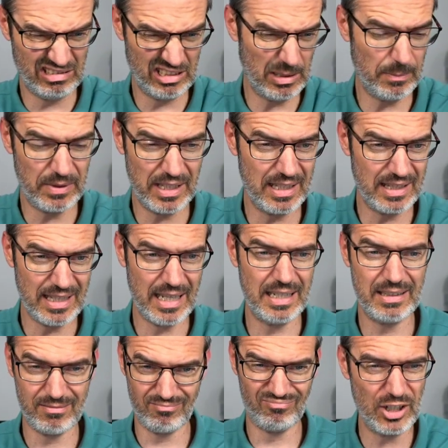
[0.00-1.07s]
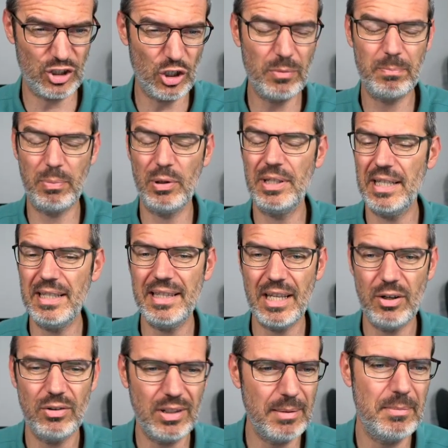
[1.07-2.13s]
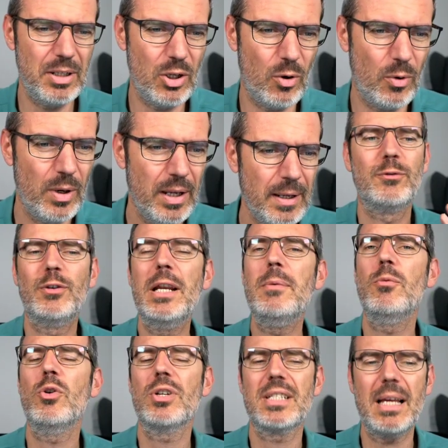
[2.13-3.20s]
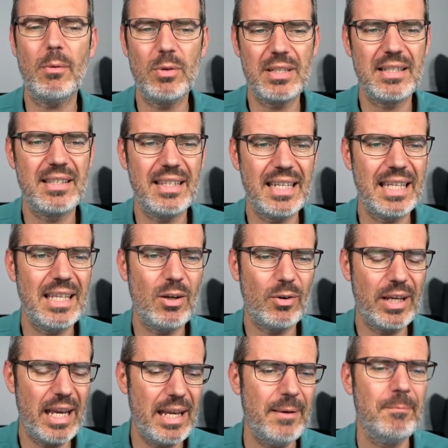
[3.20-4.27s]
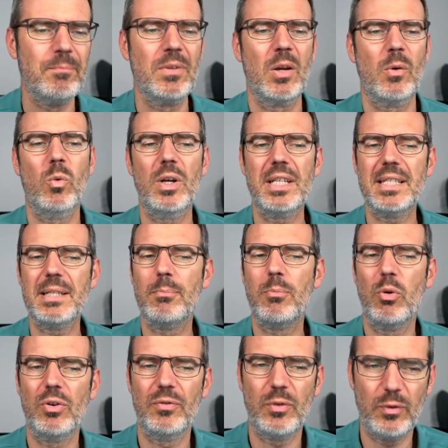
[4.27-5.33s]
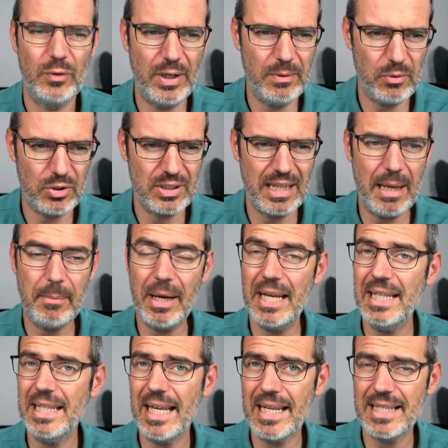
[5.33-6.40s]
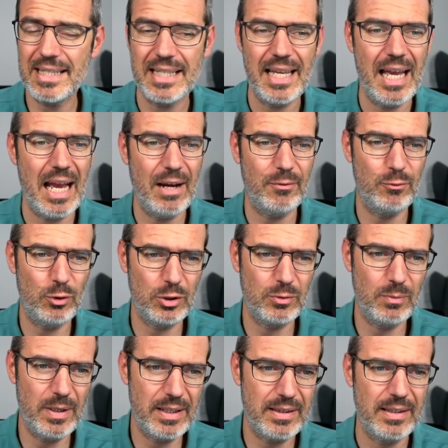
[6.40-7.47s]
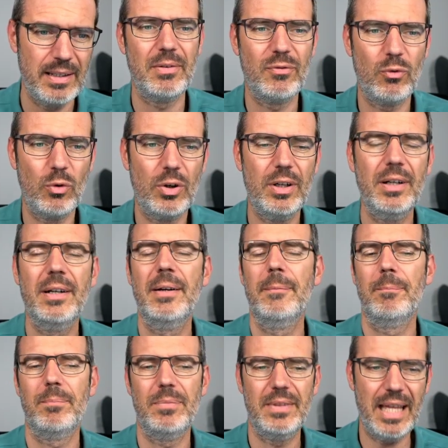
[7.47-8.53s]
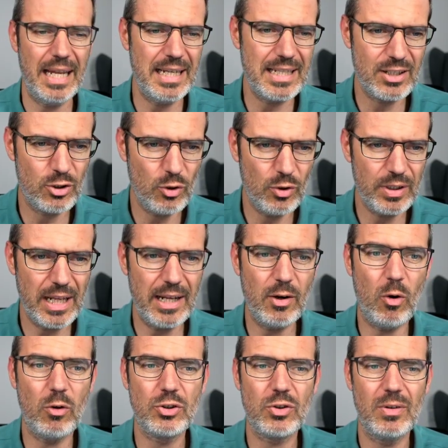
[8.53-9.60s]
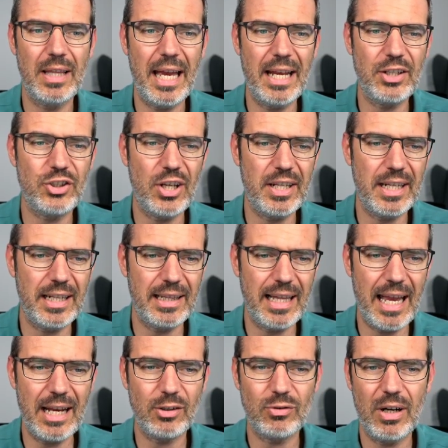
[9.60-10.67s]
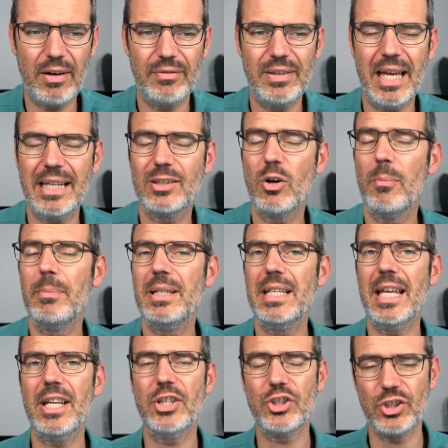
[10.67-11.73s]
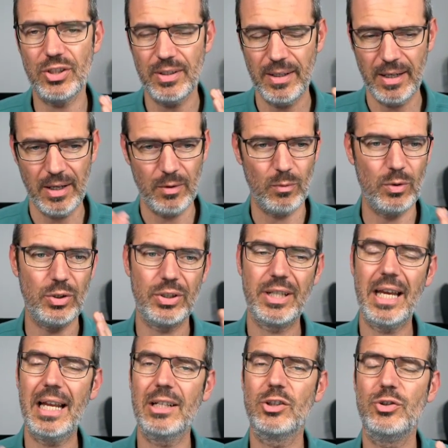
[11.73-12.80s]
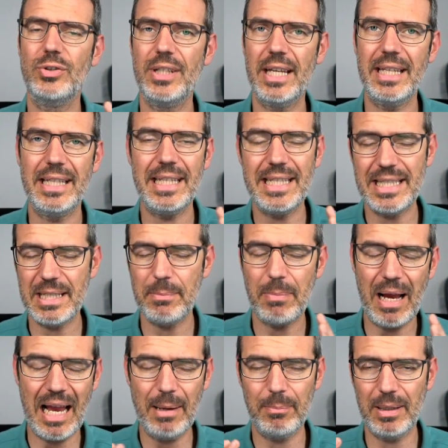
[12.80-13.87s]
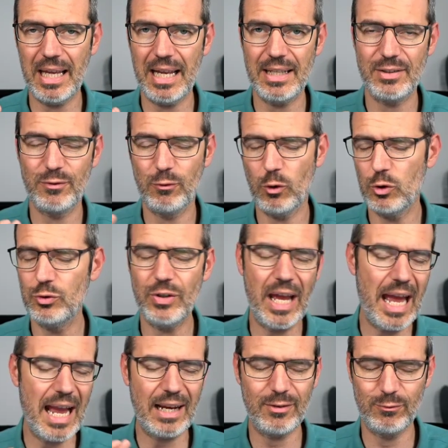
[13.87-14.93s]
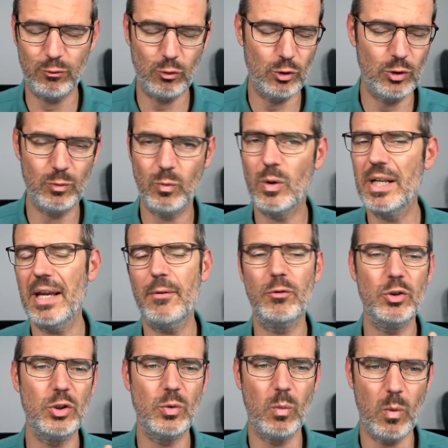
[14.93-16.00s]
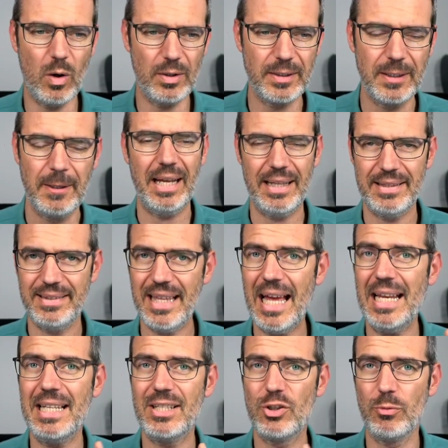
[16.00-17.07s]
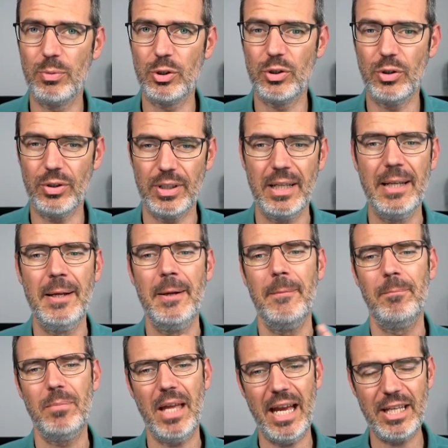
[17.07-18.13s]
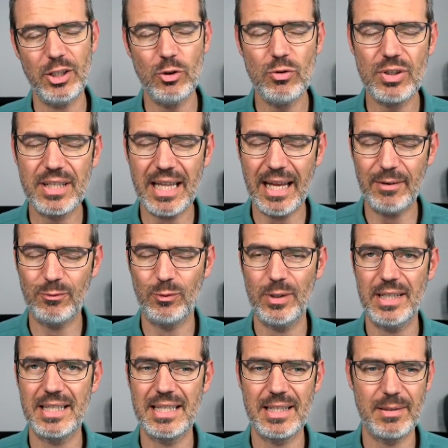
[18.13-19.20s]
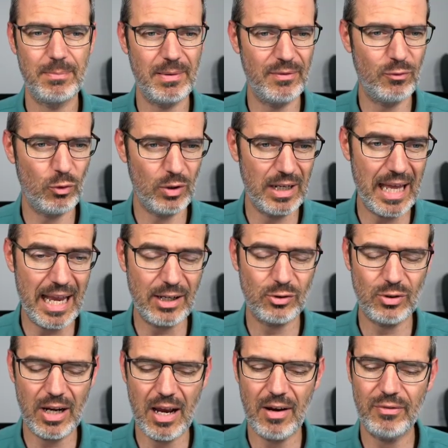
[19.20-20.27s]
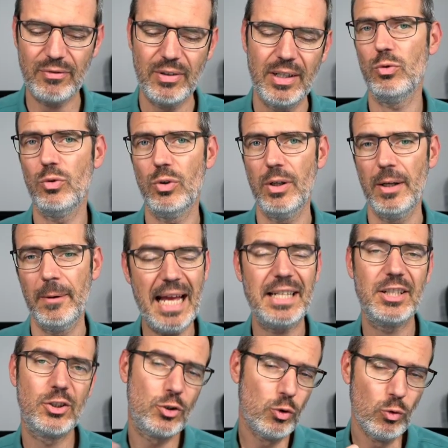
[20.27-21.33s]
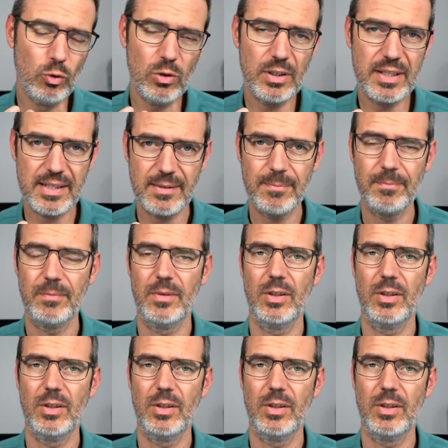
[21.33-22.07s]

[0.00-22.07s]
something that I should put in there, let me know. Frameworks, I was thinking, okay, what is important for frameworks? LlamaIndex, I've worked with before. That is good. And also LangChain and LangGraph, that combination where you can create easy pipelines for RAG, for whatever you want. That is super good. I used that, for instance, before LangGraph to add tools